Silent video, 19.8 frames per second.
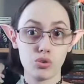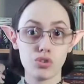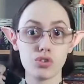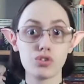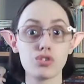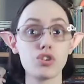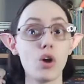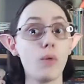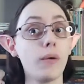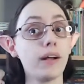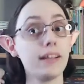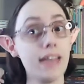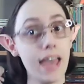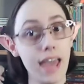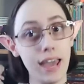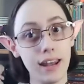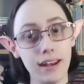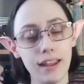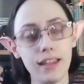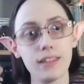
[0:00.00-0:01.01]
So
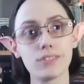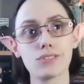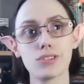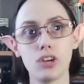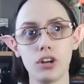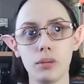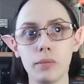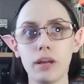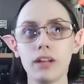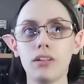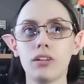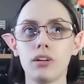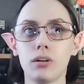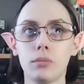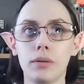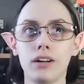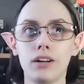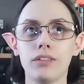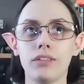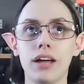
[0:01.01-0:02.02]
again, it's gonna be a little bit
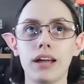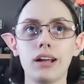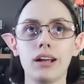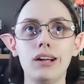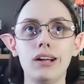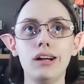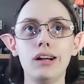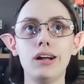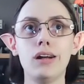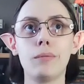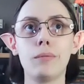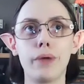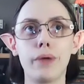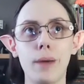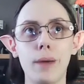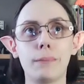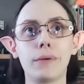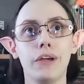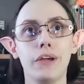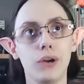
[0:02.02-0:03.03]
of like
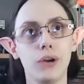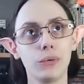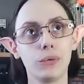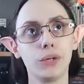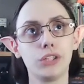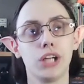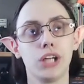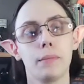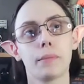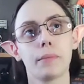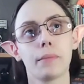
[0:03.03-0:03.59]
property ownership.